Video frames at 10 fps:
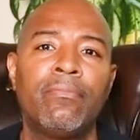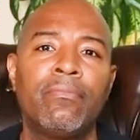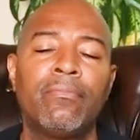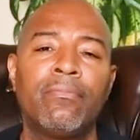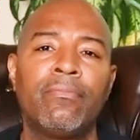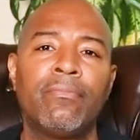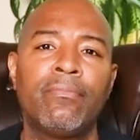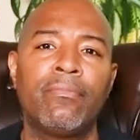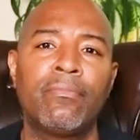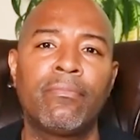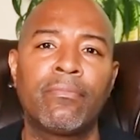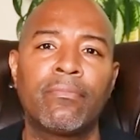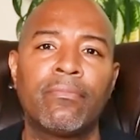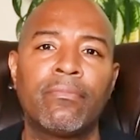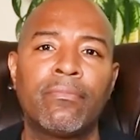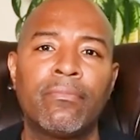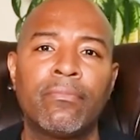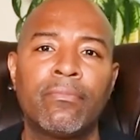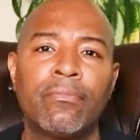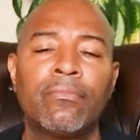
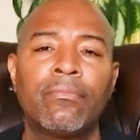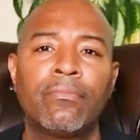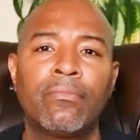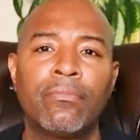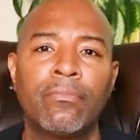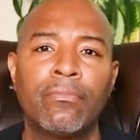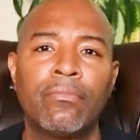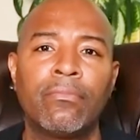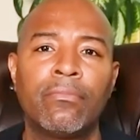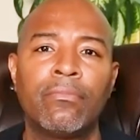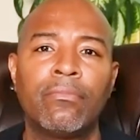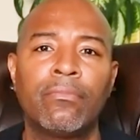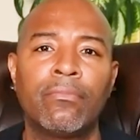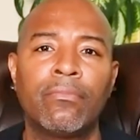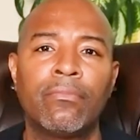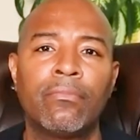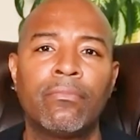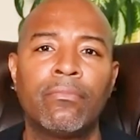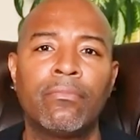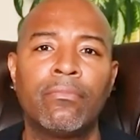
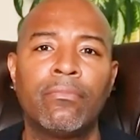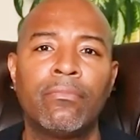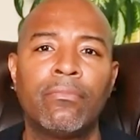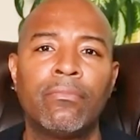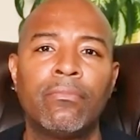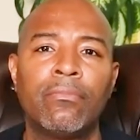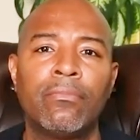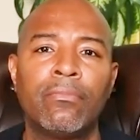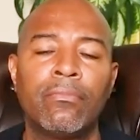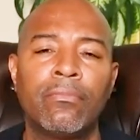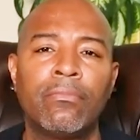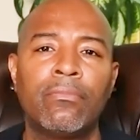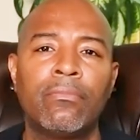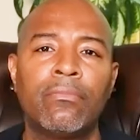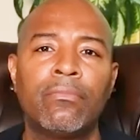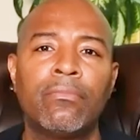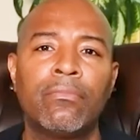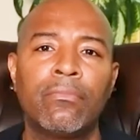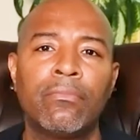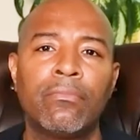
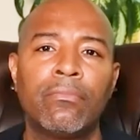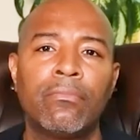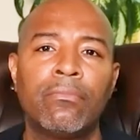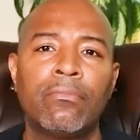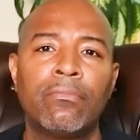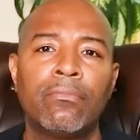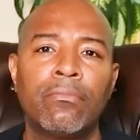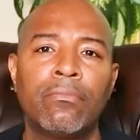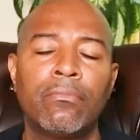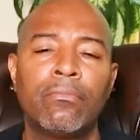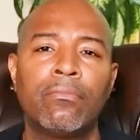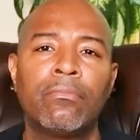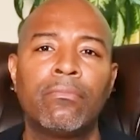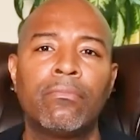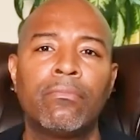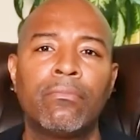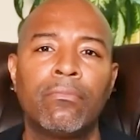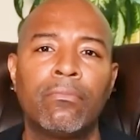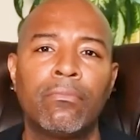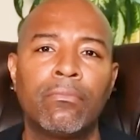The person shown says nothing.